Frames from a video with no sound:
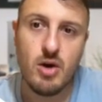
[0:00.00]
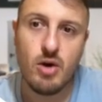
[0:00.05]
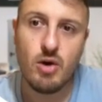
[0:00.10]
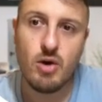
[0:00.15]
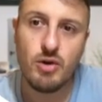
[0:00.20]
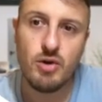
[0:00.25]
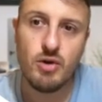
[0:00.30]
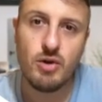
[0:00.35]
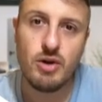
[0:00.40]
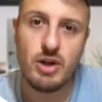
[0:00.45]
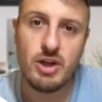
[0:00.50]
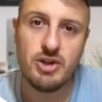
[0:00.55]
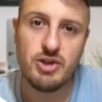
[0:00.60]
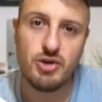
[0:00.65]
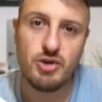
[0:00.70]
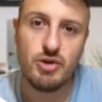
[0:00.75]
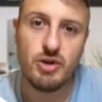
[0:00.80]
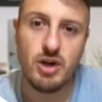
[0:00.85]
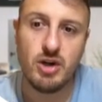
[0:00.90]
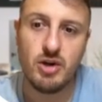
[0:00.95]
or you can
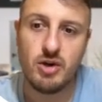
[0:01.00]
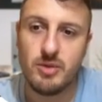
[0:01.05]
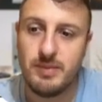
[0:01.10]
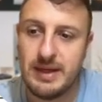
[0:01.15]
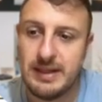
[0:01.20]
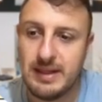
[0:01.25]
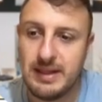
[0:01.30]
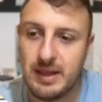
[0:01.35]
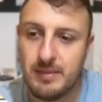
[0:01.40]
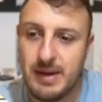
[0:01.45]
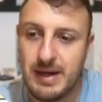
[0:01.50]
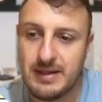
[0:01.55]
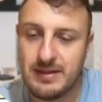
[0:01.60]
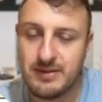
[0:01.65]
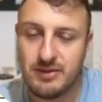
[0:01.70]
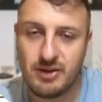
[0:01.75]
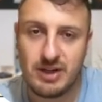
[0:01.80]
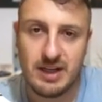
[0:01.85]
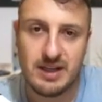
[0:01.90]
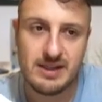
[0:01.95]
join our betting
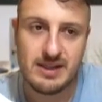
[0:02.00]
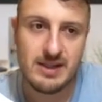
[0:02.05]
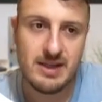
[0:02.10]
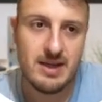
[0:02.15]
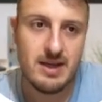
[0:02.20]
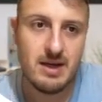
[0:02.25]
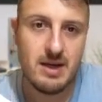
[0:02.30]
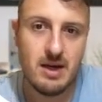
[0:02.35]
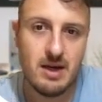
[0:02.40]
masterclass.